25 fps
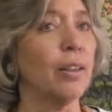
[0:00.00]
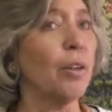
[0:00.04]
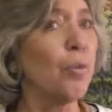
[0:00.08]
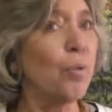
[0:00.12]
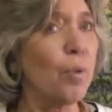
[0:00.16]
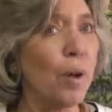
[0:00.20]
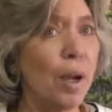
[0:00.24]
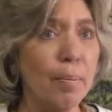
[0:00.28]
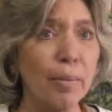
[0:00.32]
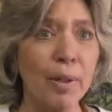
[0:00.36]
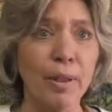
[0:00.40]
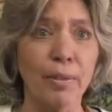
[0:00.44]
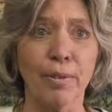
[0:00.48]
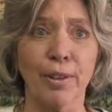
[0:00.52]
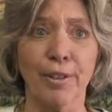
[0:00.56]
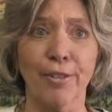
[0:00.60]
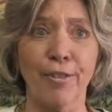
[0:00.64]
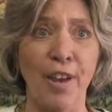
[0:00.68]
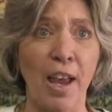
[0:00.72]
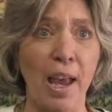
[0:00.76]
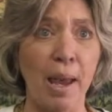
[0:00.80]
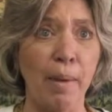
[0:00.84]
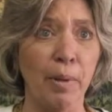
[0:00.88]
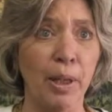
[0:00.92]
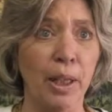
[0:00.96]
The women were
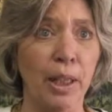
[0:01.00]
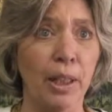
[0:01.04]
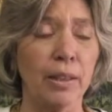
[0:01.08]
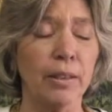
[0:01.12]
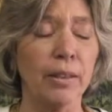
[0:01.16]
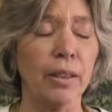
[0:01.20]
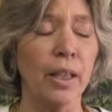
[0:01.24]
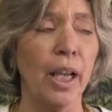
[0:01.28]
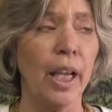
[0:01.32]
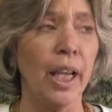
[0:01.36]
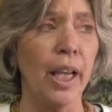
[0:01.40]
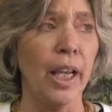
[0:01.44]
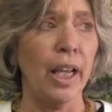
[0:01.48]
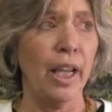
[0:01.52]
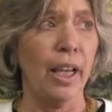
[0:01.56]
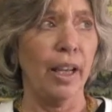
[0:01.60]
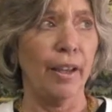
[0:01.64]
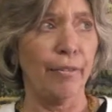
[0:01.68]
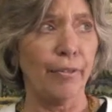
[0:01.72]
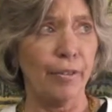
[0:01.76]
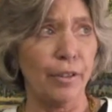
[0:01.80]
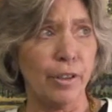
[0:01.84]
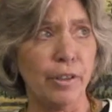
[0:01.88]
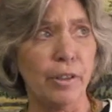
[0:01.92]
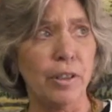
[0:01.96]
fabulous.
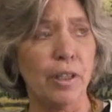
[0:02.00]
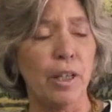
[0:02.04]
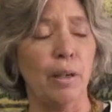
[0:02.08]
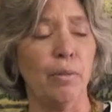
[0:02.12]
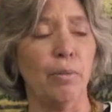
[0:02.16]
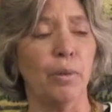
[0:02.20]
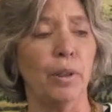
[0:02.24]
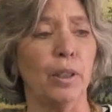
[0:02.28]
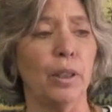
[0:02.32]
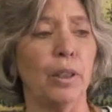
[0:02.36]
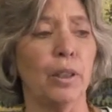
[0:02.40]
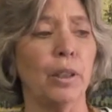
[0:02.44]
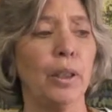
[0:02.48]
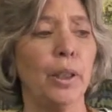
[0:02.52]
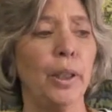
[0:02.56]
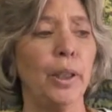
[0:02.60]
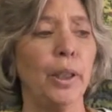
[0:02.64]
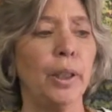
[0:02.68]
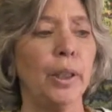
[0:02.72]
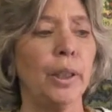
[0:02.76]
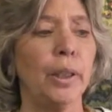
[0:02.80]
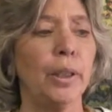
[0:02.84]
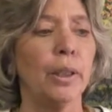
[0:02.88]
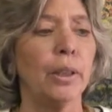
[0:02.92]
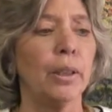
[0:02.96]
At first they were,
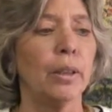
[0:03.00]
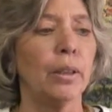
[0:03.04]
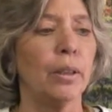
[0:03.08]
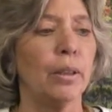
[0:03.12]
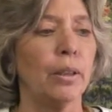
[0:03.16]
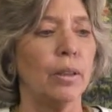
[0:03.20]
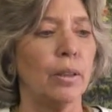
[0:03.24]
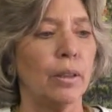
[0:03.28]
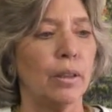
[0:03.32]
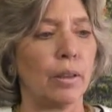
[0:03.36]
when